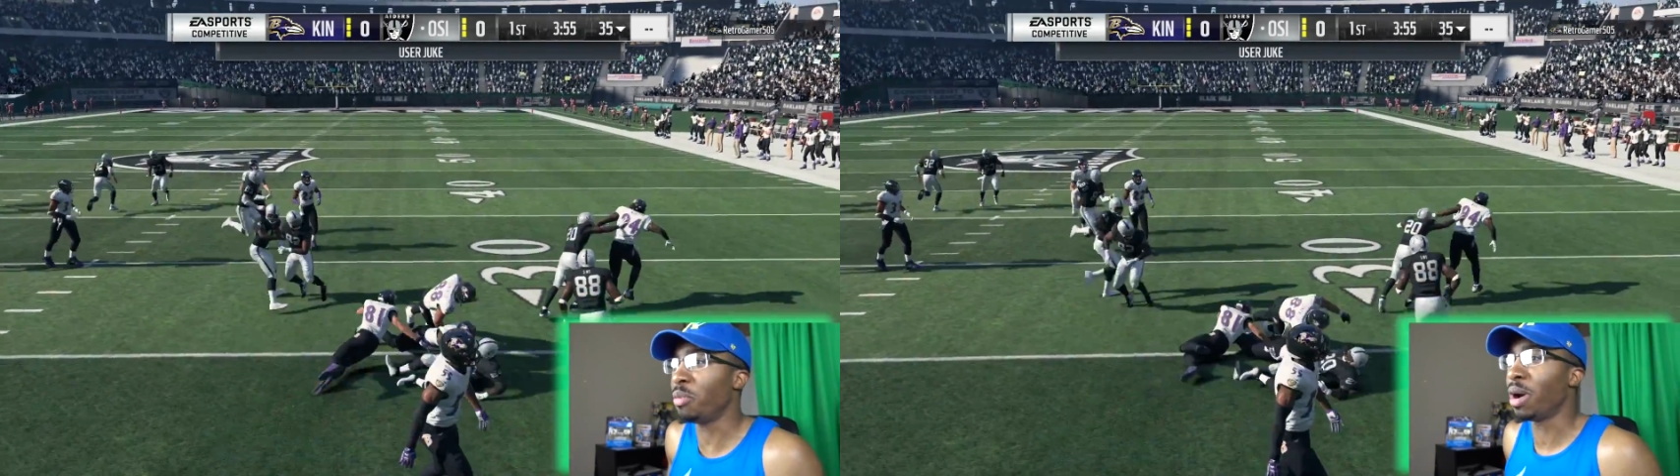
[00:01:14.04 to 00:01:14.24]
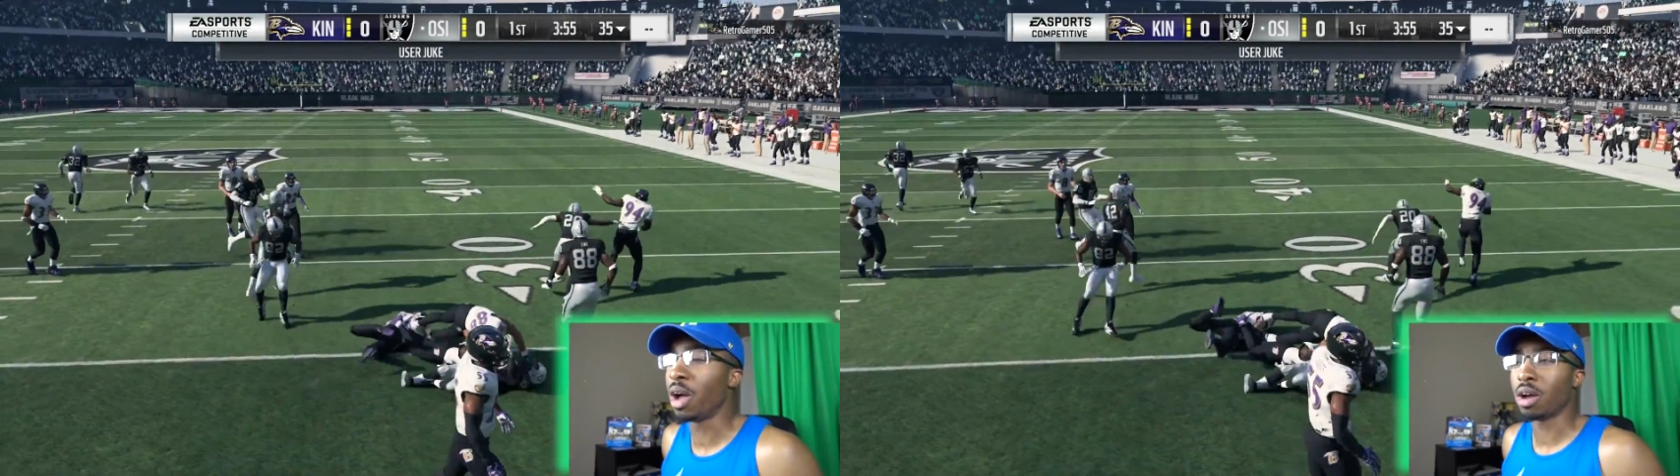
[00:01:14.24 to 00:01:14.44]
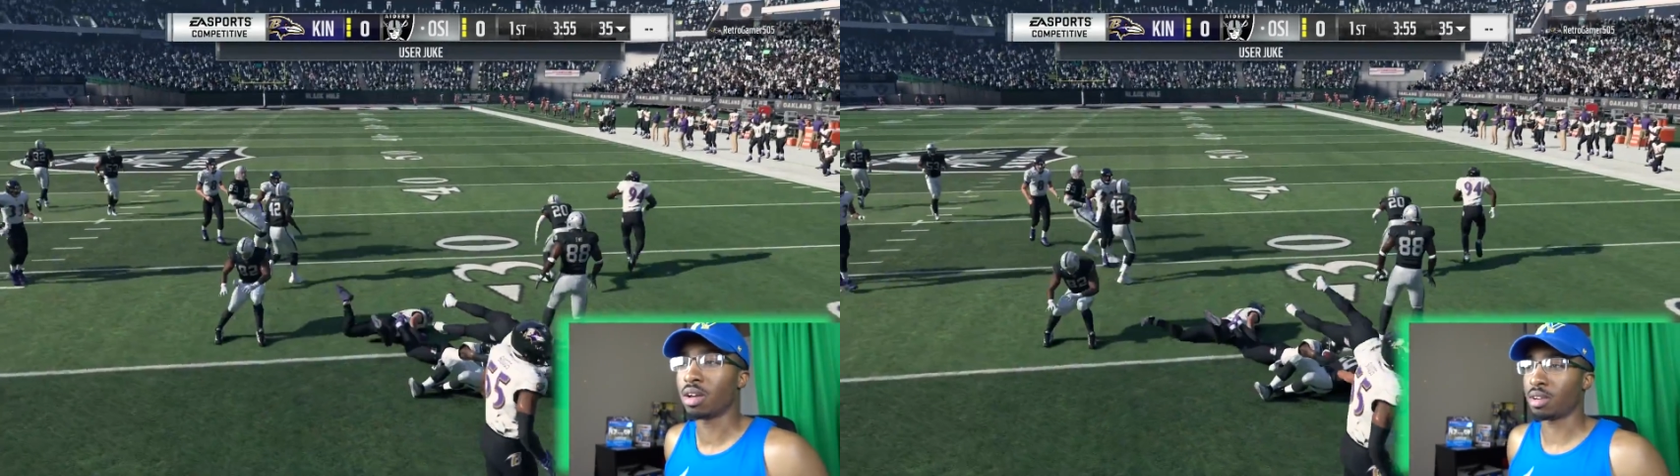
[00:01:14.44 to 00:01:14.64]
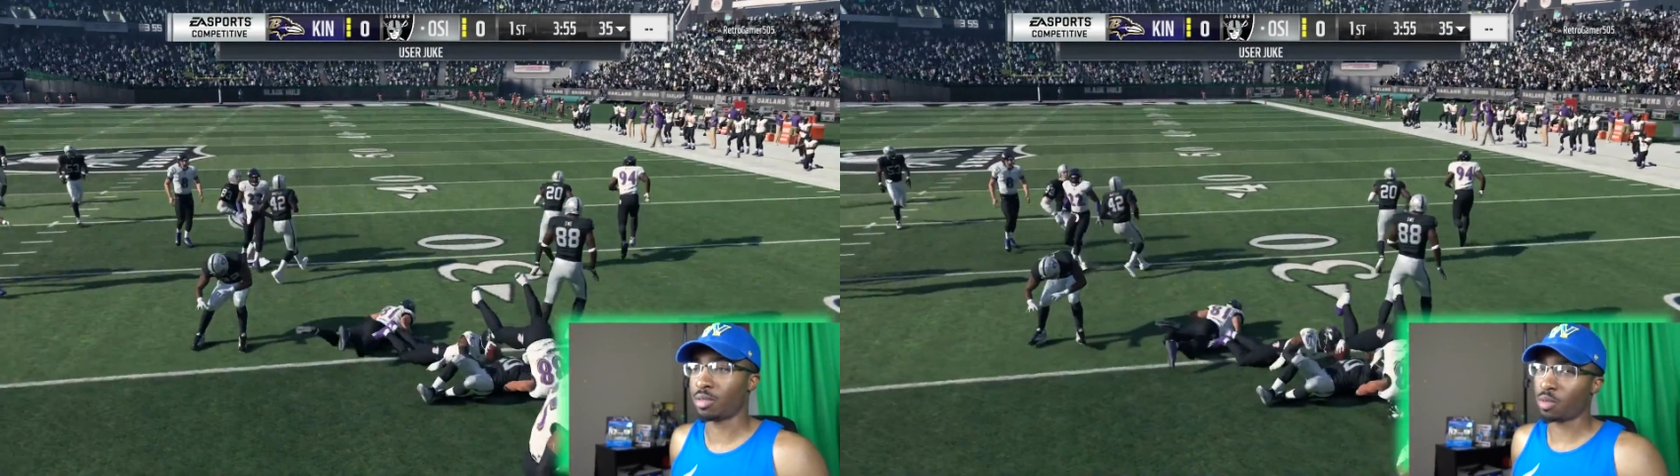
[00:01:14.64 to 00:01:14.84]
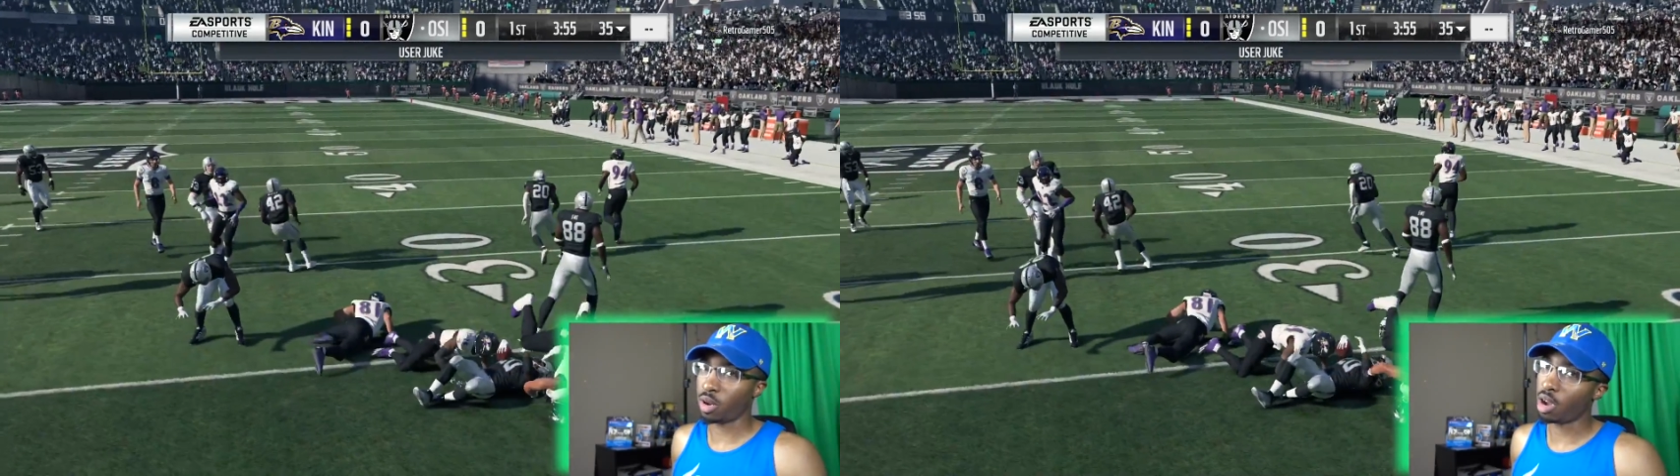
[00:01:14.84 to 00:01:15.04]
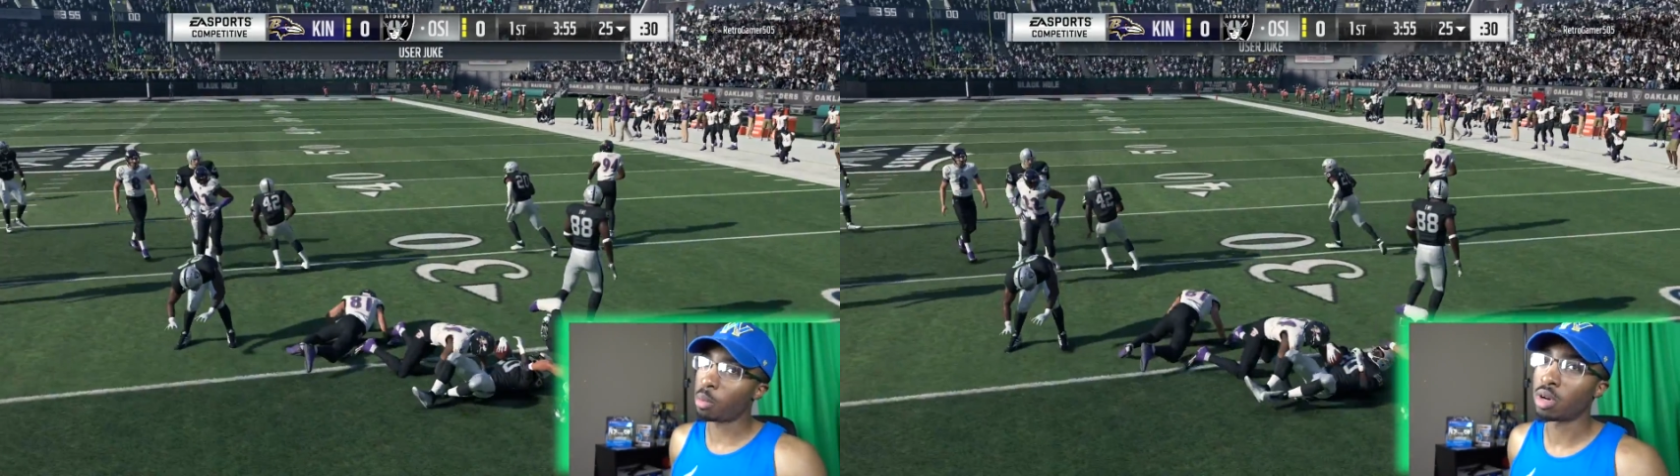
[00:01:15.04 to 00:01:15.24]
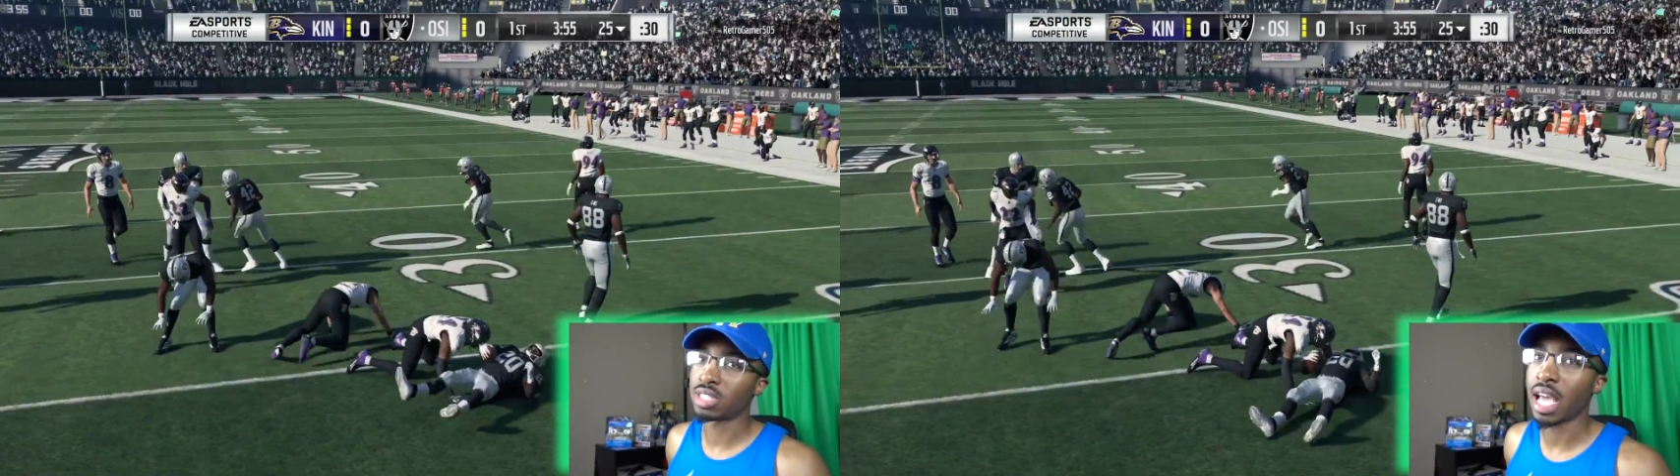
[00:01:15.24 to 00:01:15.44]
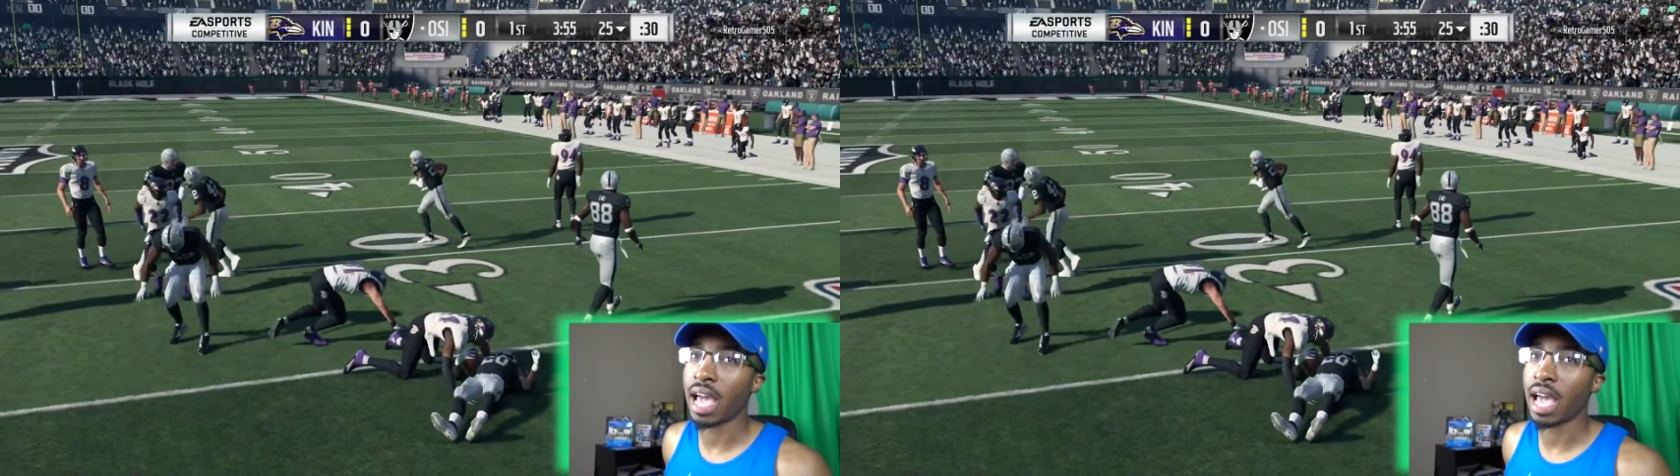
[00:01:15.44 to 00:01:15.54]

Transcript: we, we almost